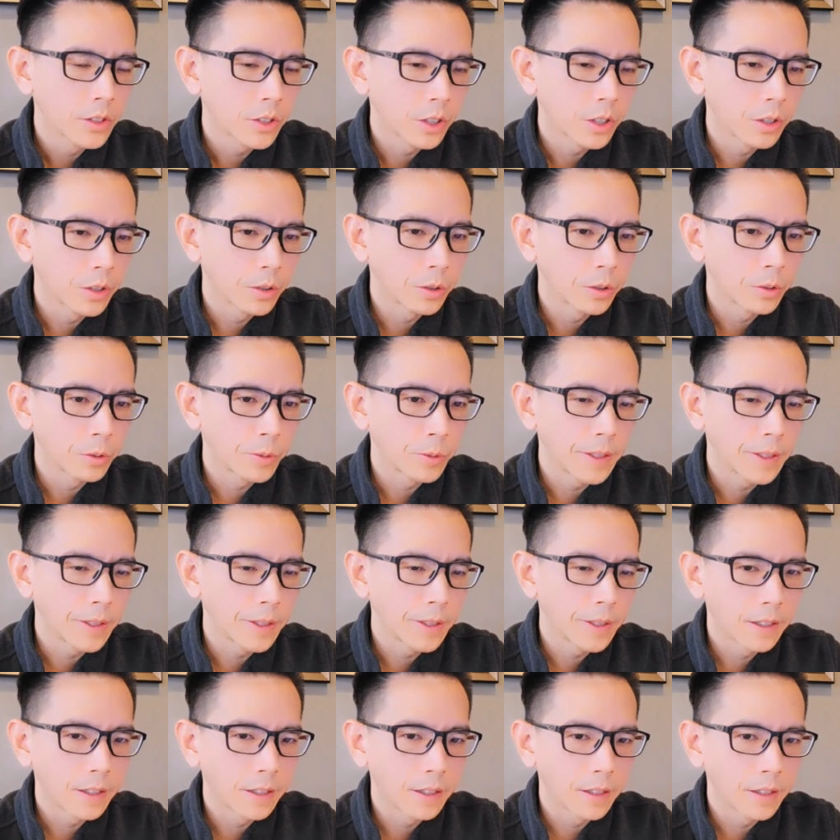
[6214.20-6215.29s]
So
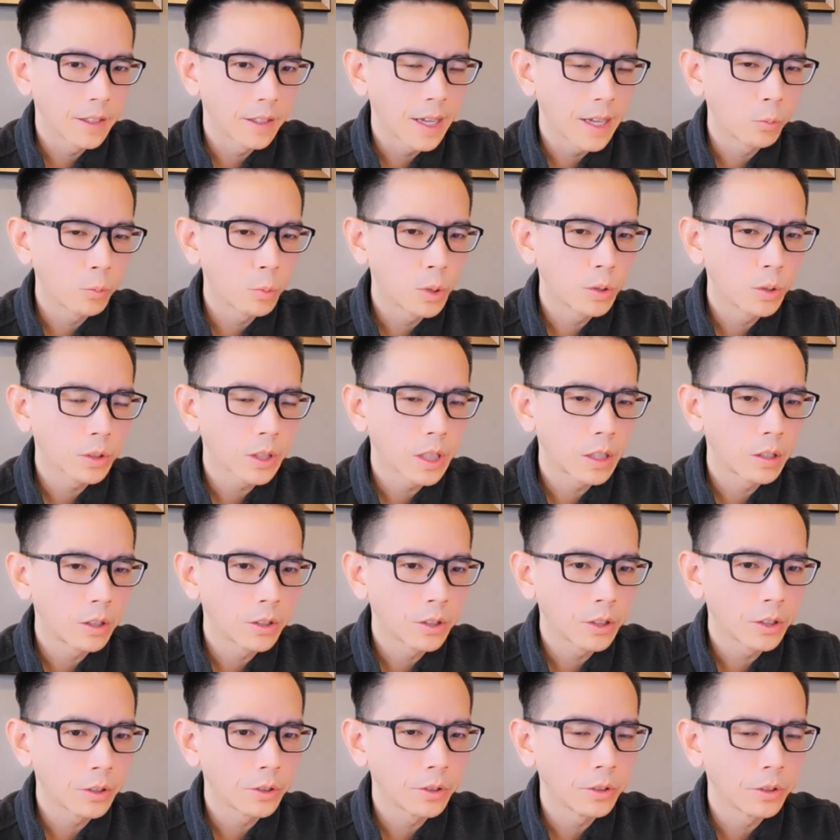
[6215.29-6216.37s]
I won't go
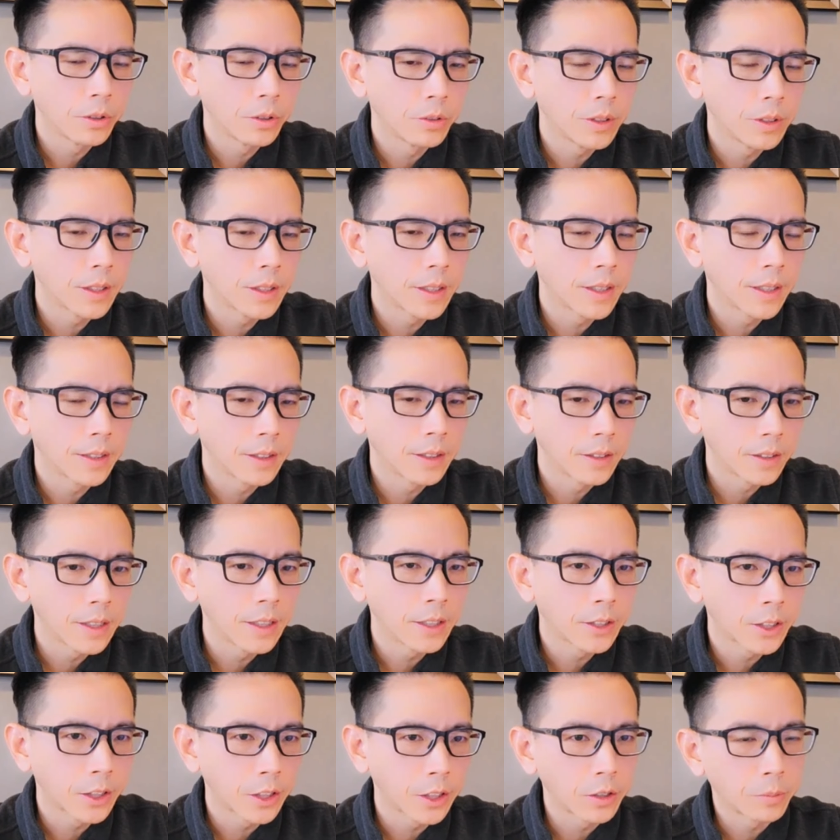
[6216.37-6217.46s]
into the
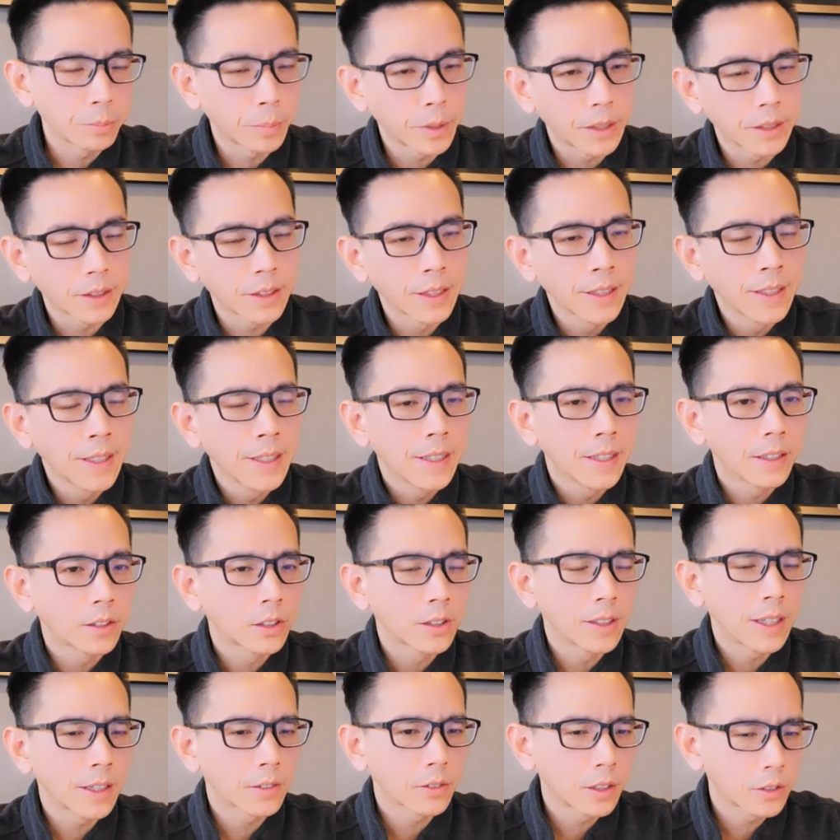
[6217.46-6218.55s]
detail, but
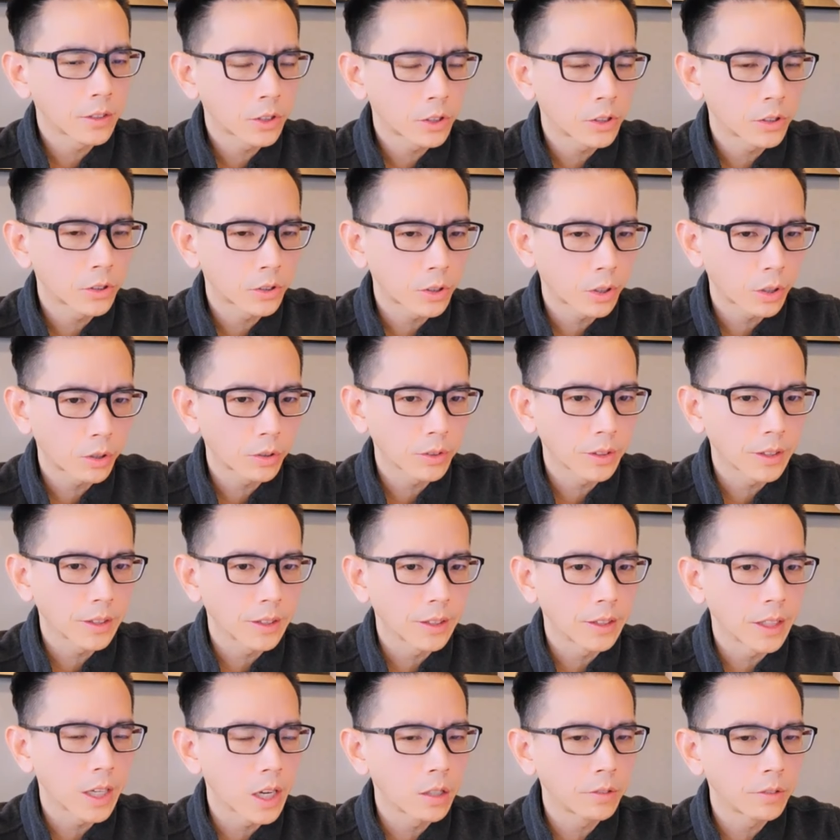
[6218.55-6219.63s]
it's not
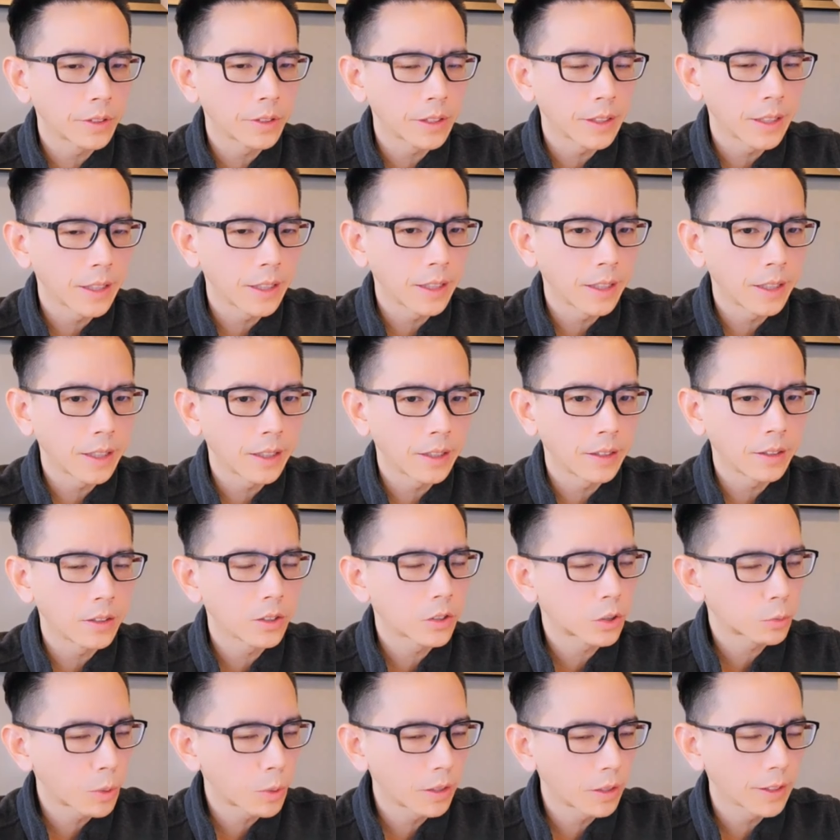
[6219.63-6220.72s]
necessarily
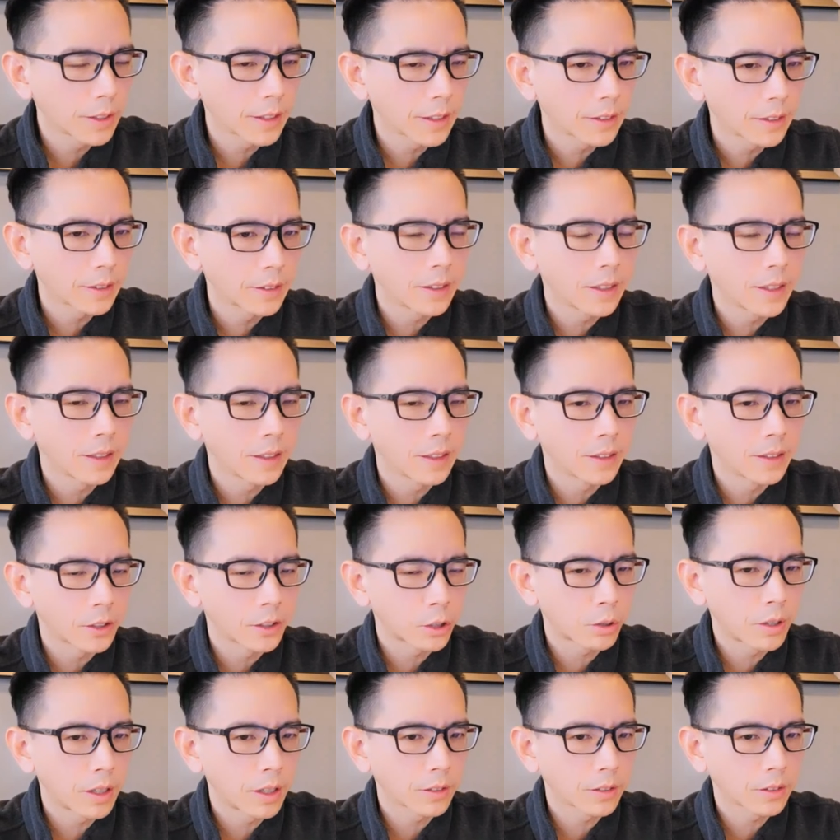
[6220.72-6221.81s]
LVA swelling in the
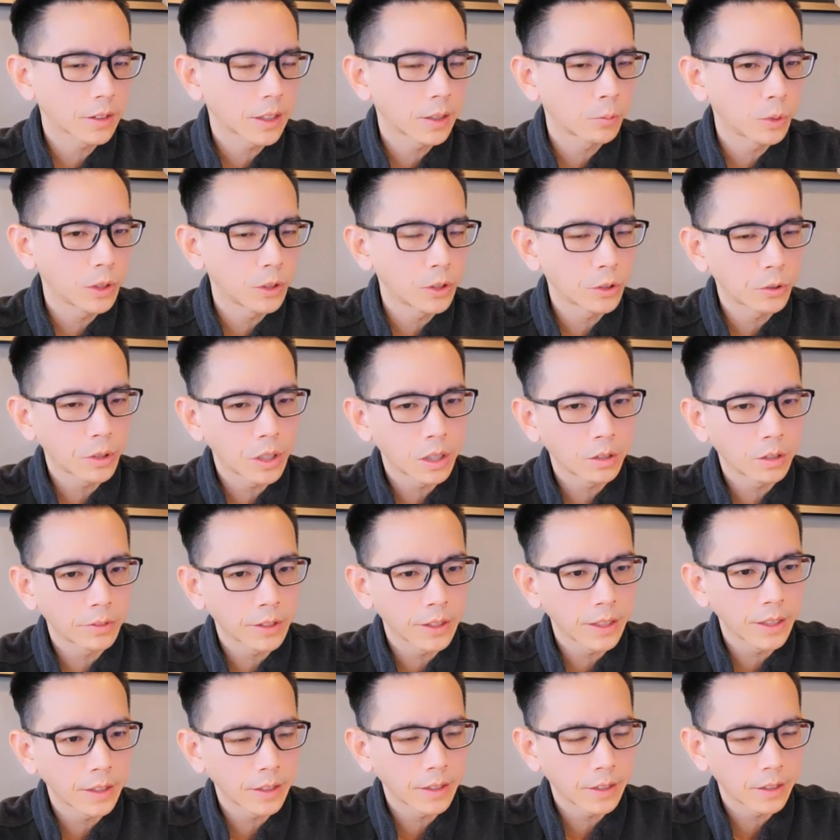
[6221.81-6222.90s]
trunk, then we do
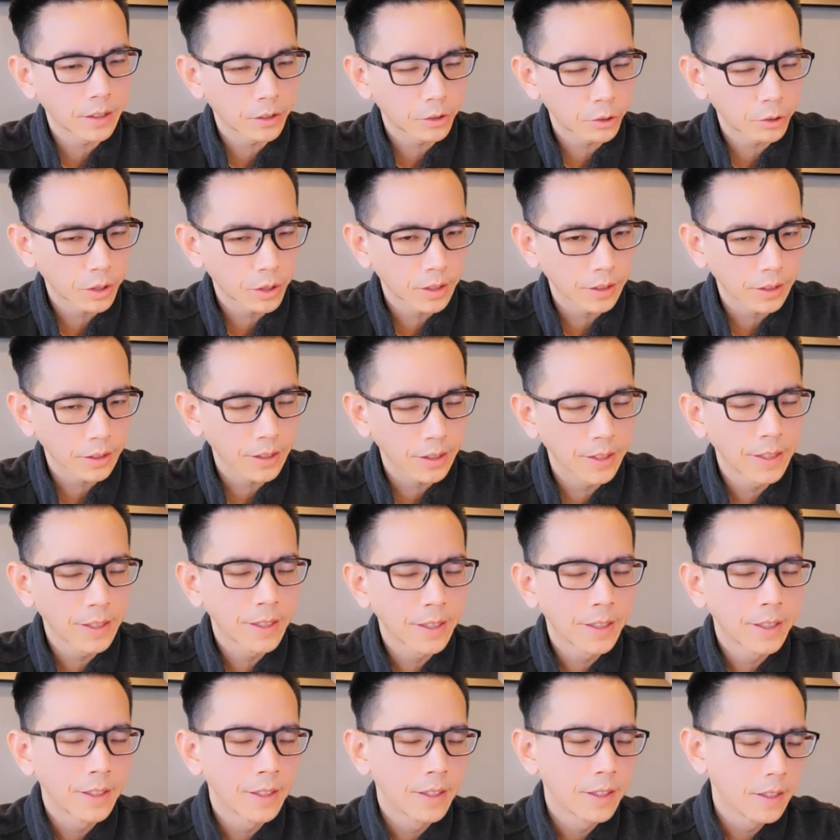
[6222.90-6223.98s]
LVA in the trunk.
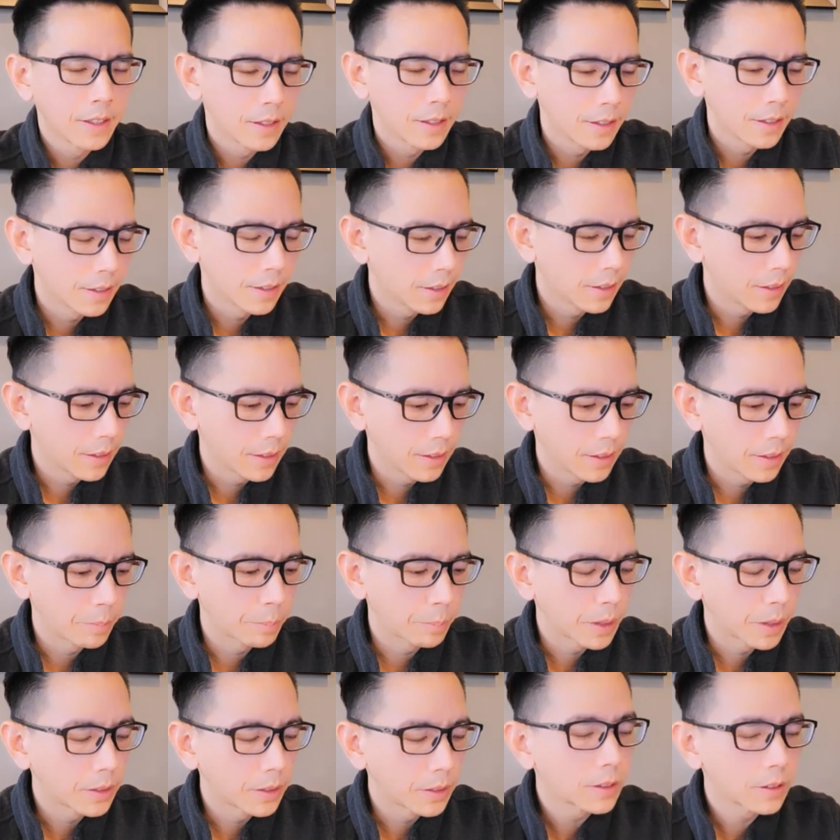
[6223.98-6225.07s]

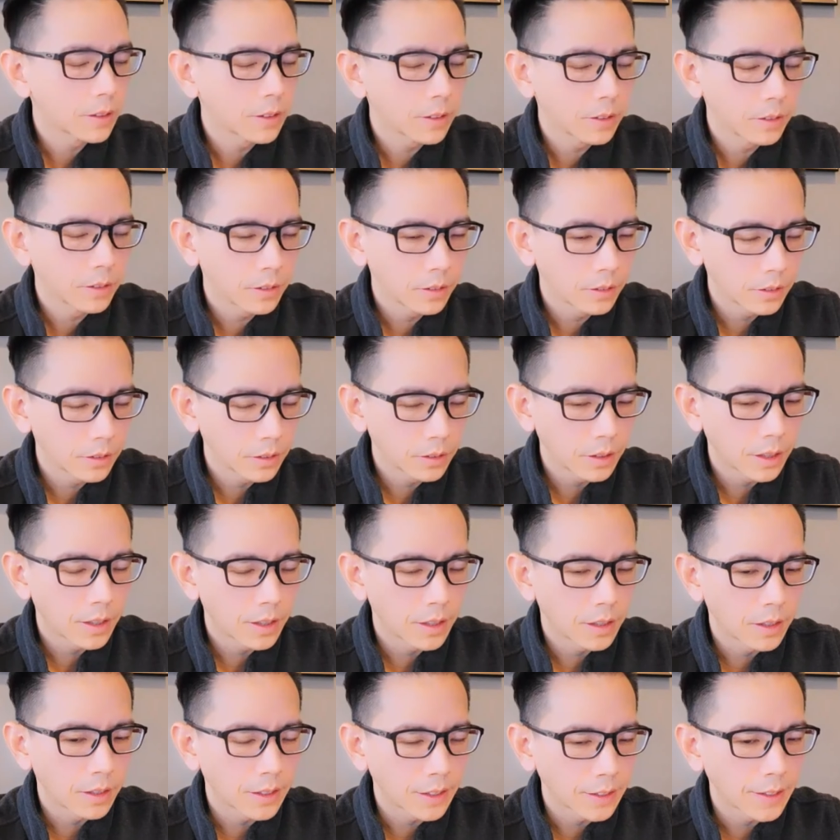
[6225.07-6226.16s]
But
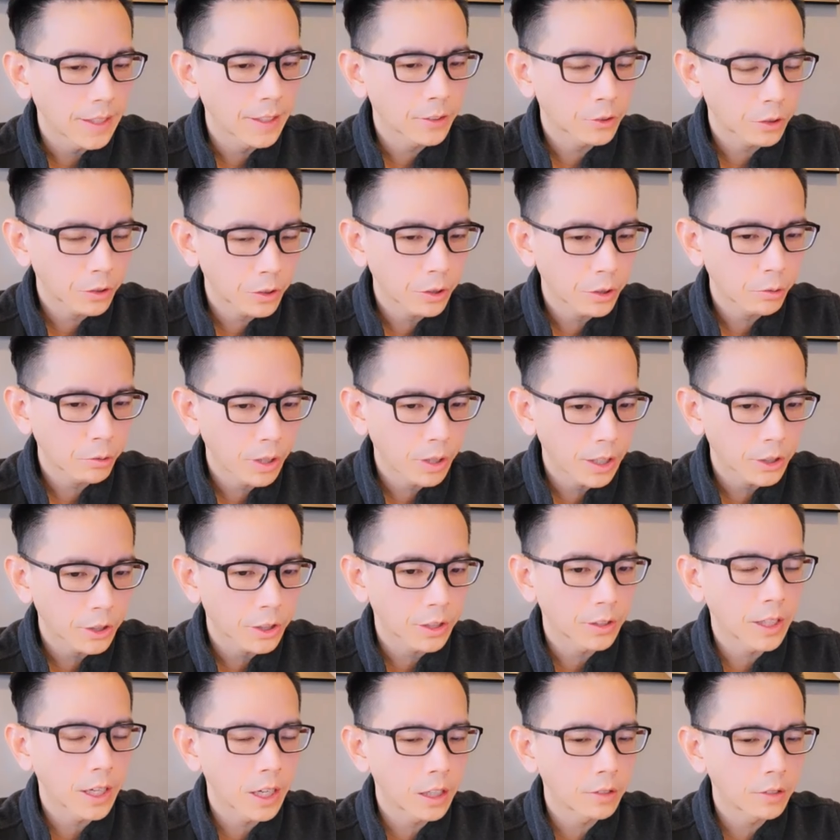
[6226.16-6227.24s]
in answer to your
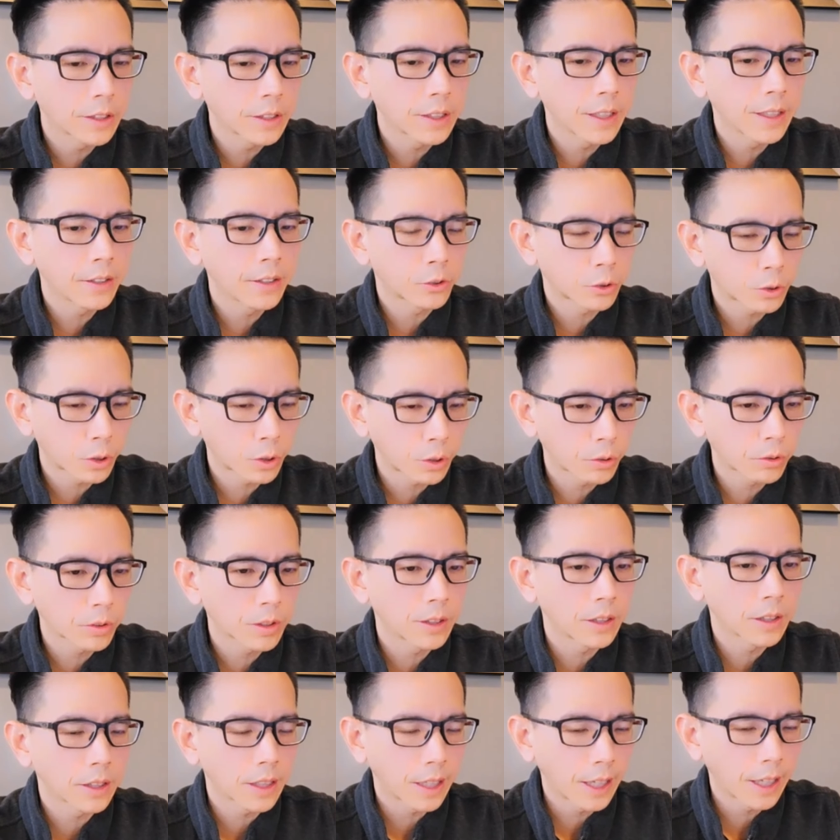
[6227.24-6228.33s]
question, LVA
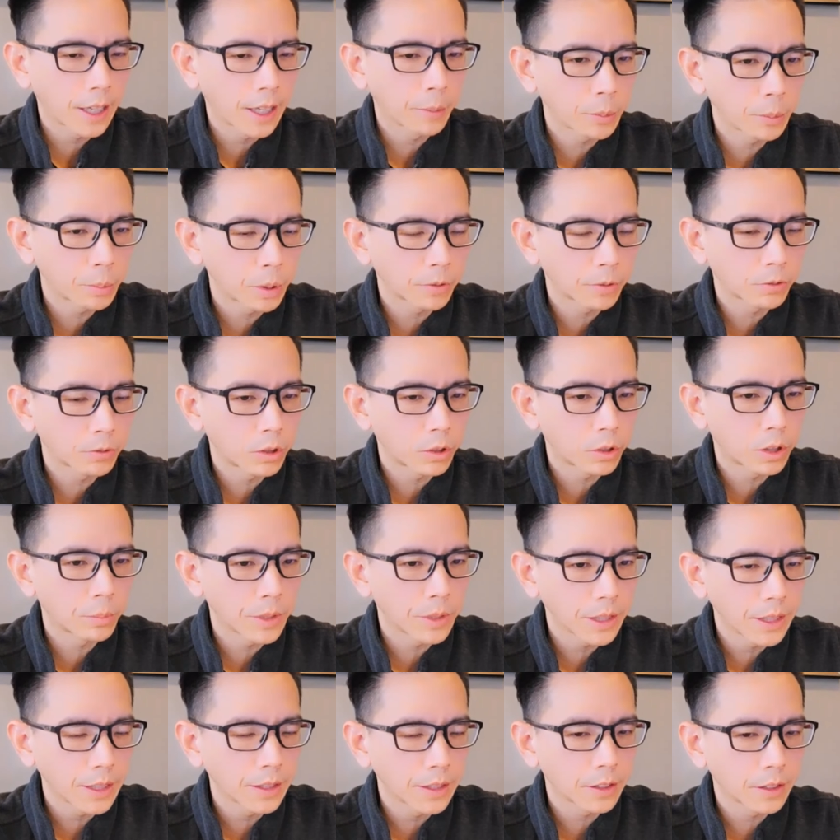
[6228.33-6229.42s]
certainly can be
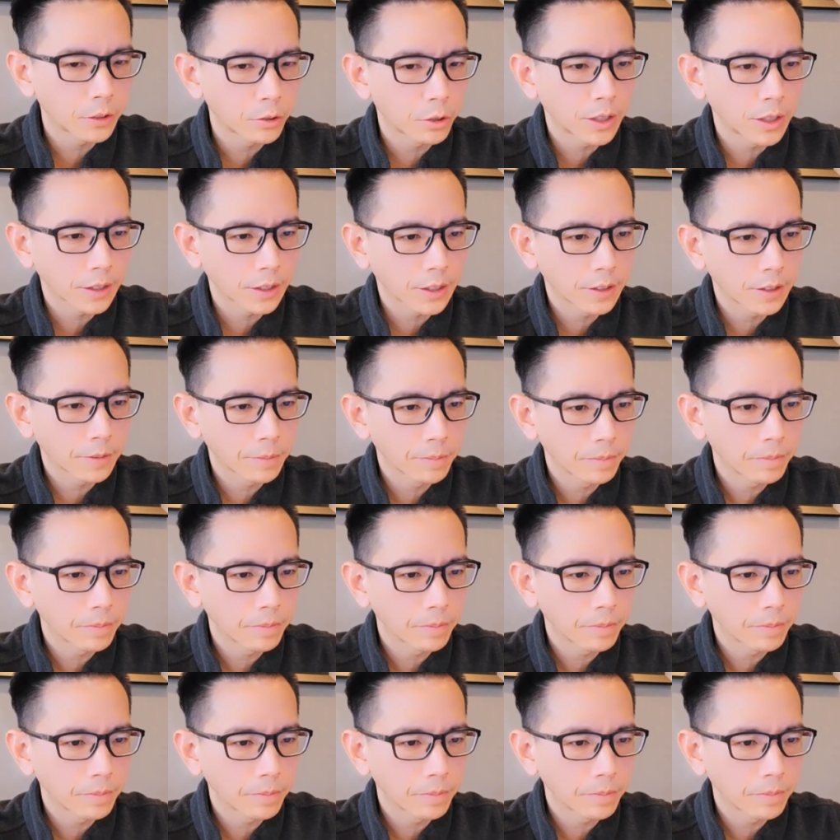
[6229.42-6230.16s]
performed in the trunk.